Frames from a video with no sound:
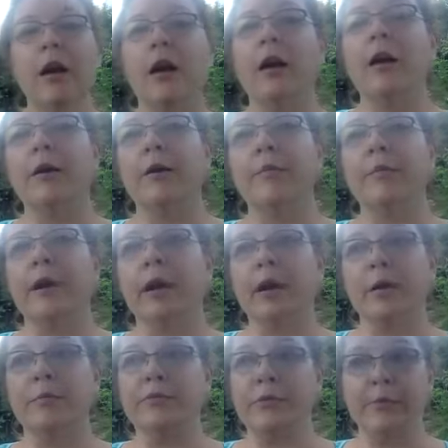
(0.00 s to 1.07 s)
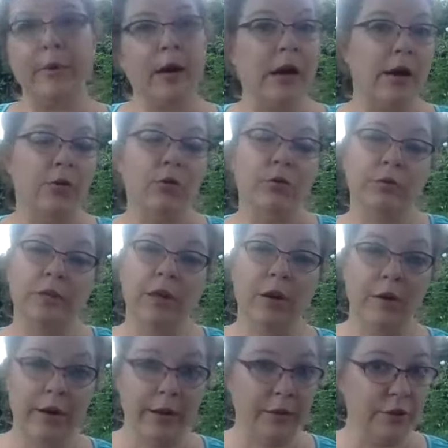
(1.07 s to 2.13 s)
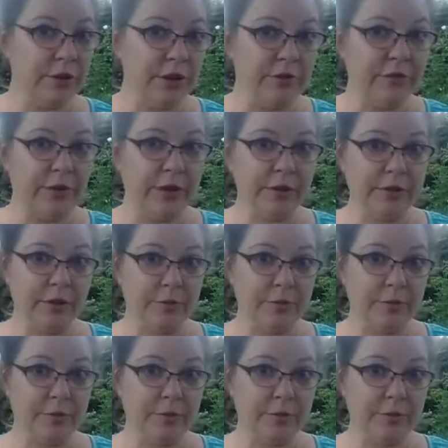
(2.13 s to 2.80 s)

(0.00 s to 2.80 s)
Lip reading: that comes from holding our energy field in a